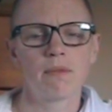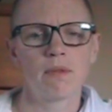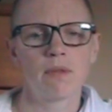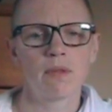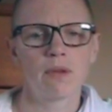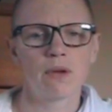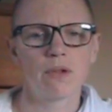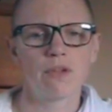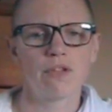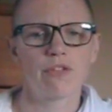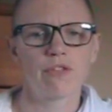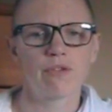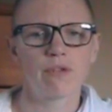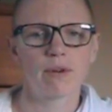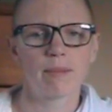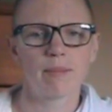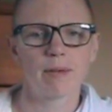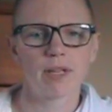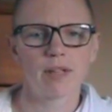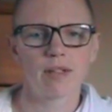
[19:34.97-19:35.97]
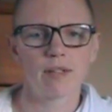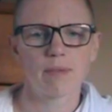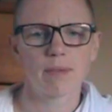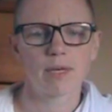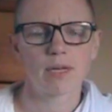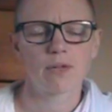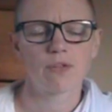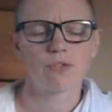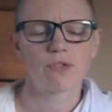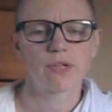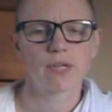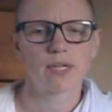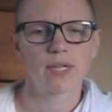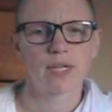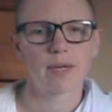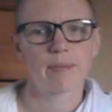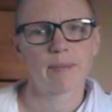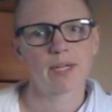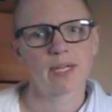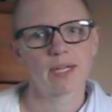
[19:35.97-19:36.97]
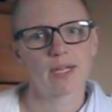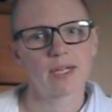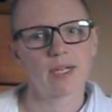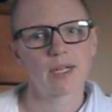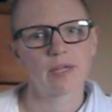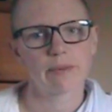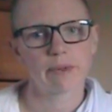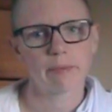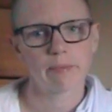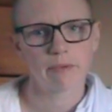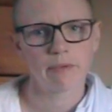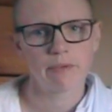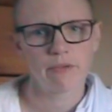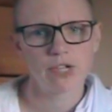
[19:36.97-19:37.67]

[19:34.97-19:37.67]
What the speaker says: those 3 months, but I'll try and make another one